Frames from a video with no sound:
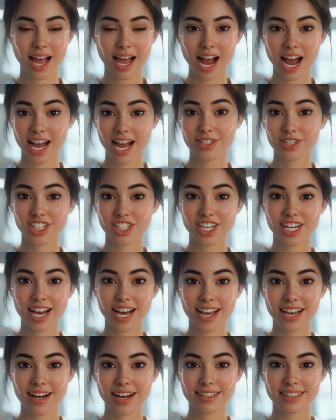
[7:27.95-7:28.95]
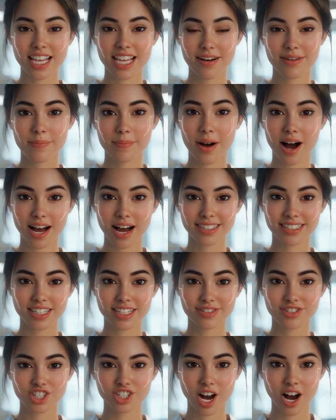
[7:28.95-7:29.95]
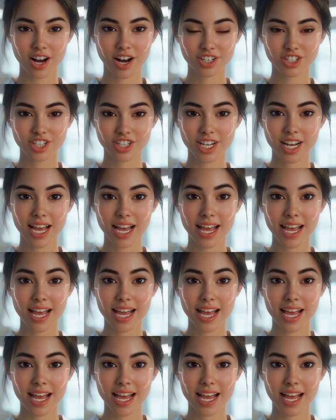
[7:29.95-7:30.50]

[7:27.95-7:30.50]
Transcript: Hydrogen ions have a positive charge.